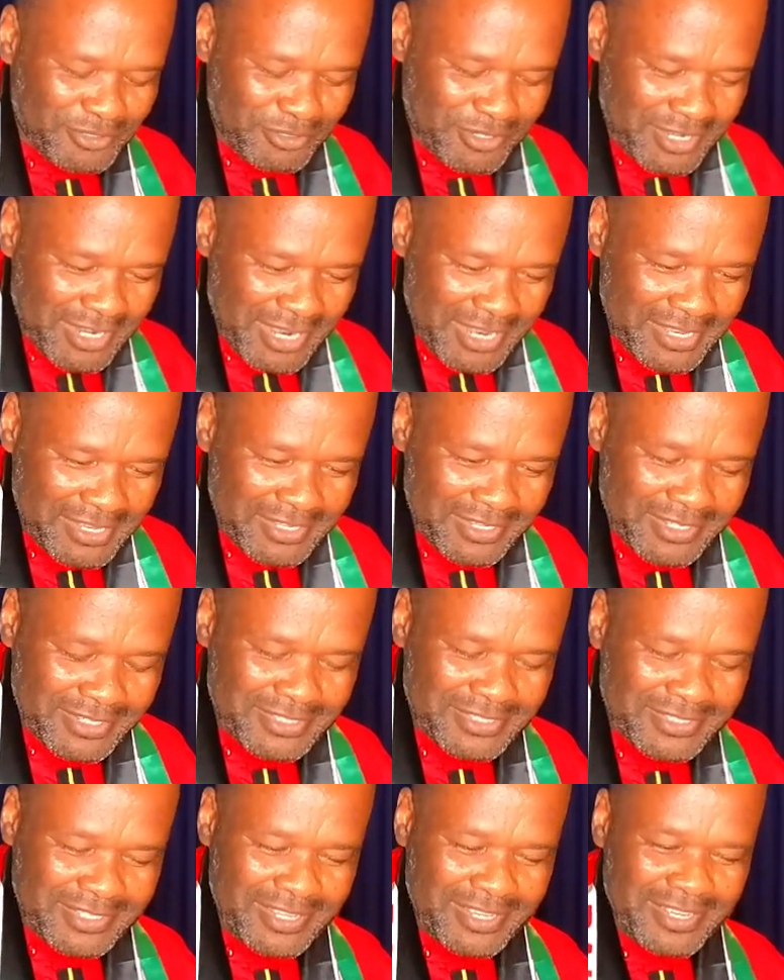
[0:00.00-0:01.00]
today
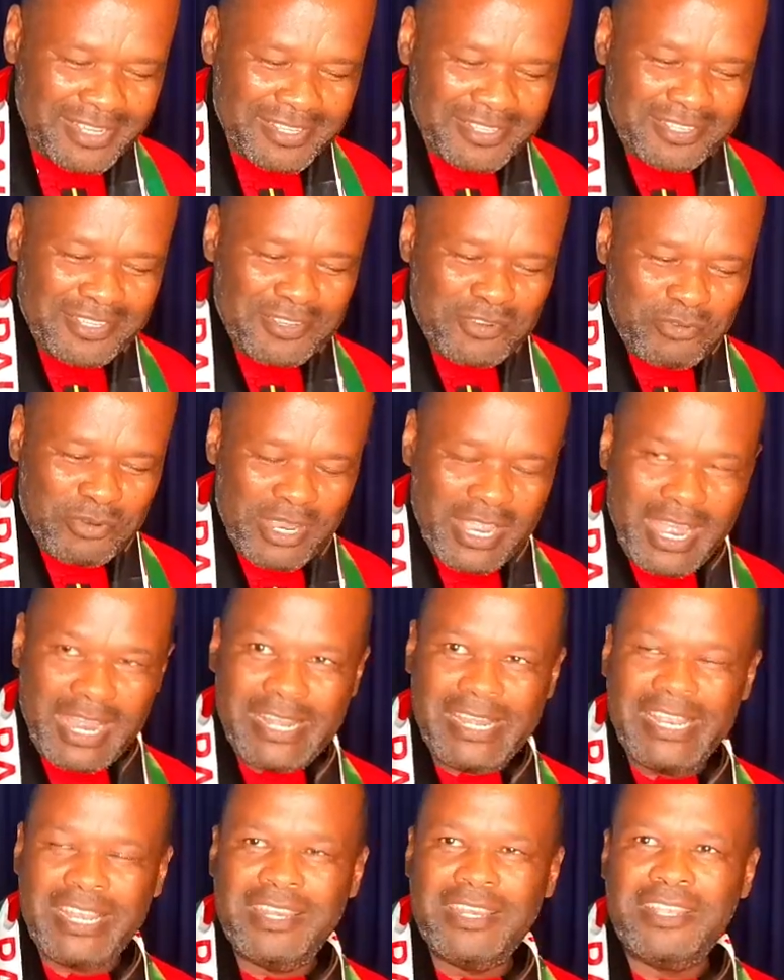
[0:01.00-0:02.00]
is we
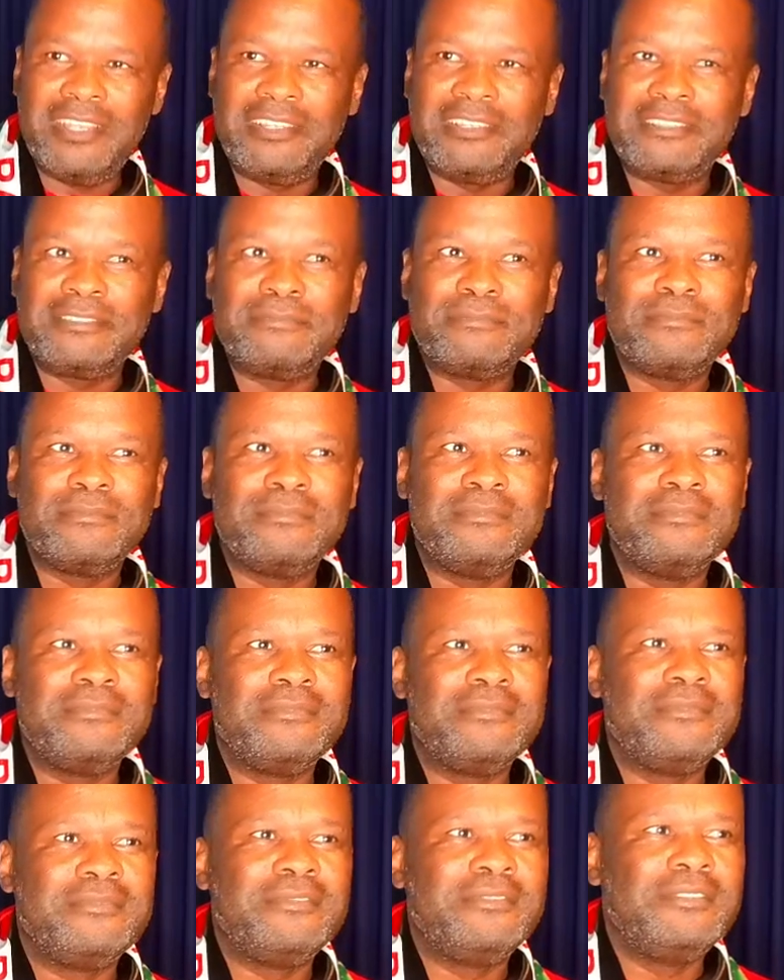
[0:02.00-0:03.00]
are learning.
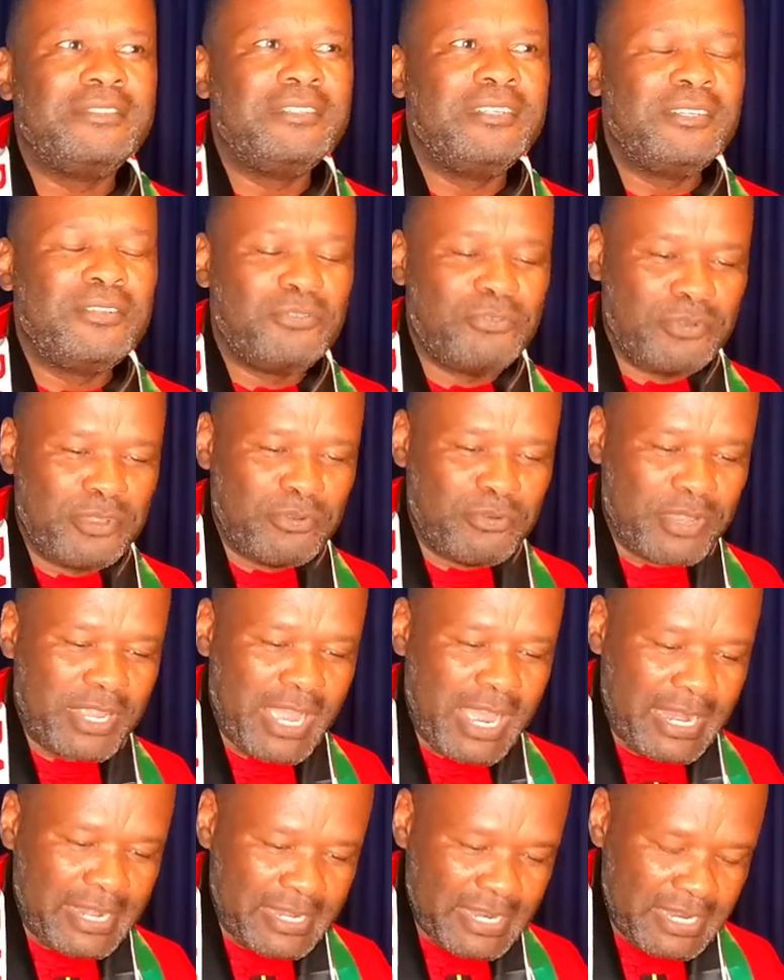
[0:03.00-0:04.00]

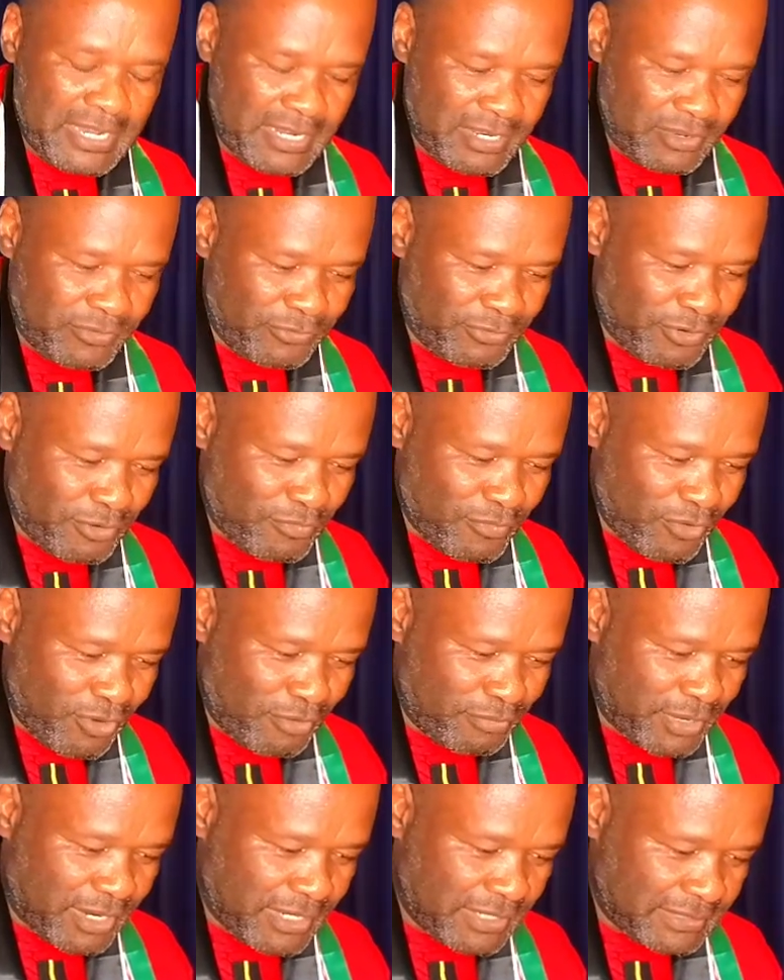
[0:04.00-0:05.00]
We are learning from
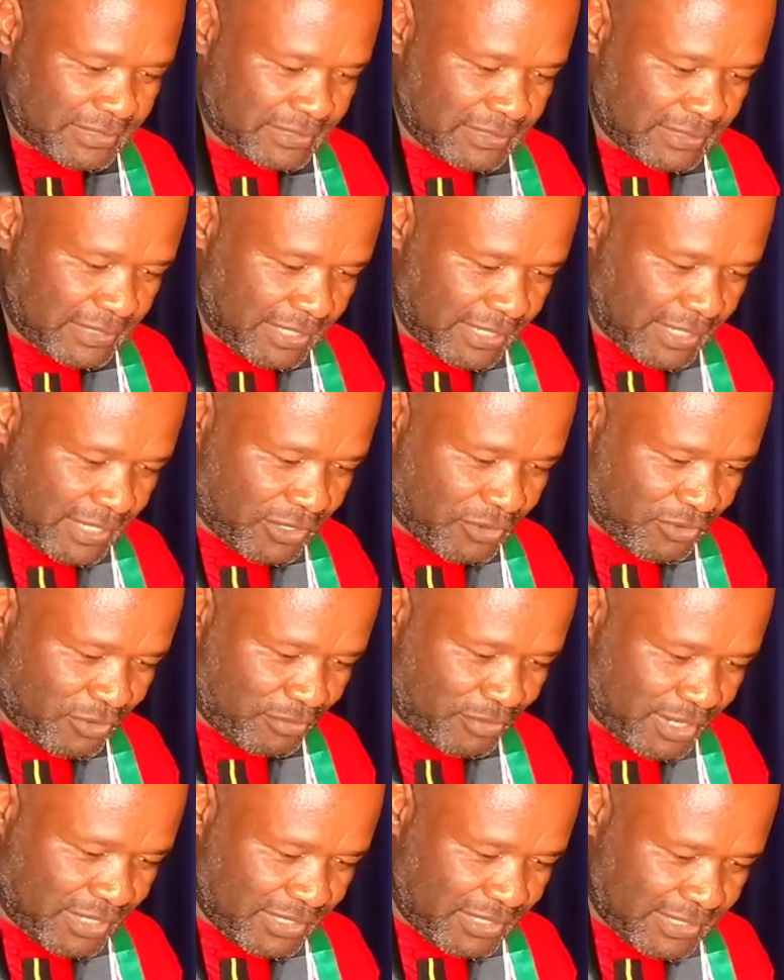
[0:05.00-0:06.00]
comrades.
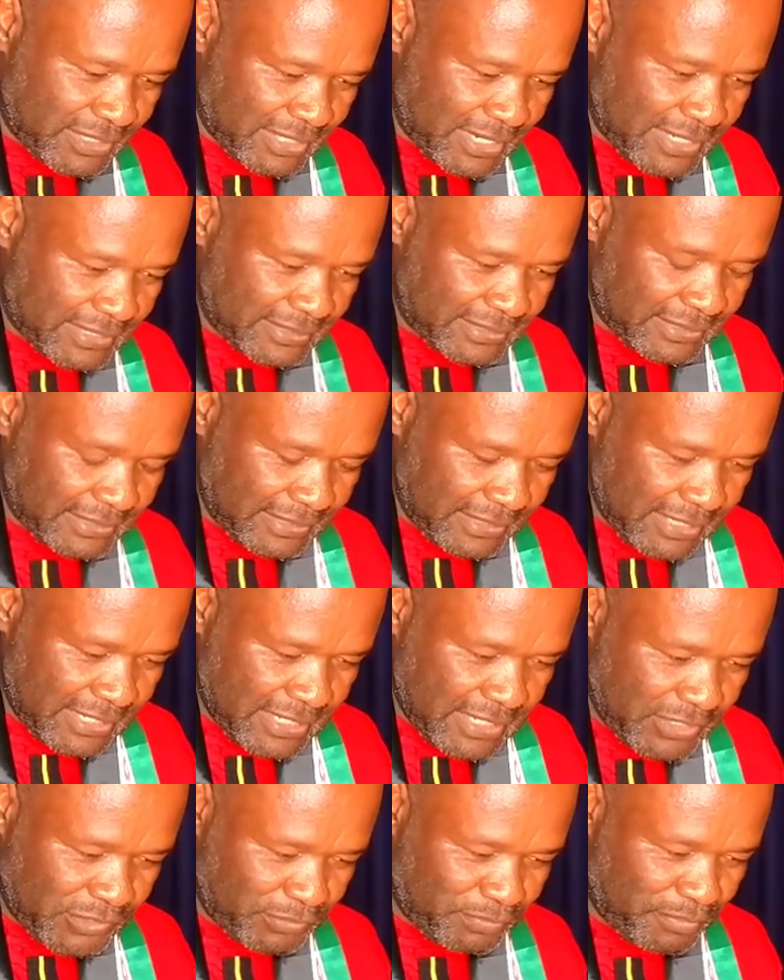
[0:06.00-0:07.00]
Comrade Trust
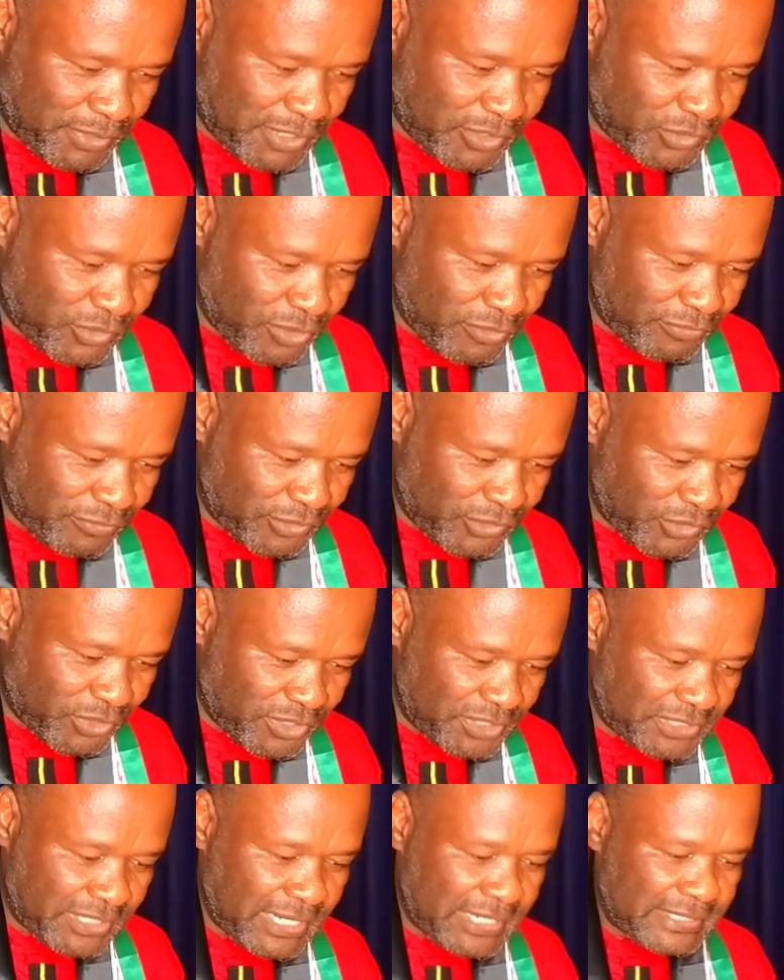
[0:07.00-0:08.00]
speaks of
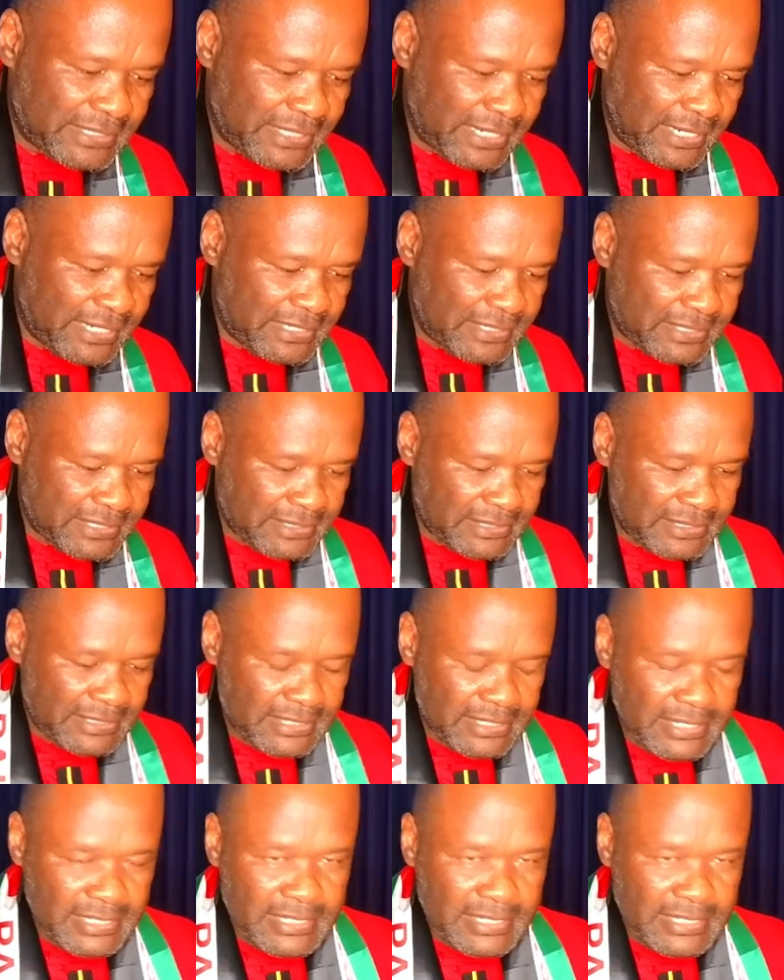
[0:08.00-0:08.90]
social change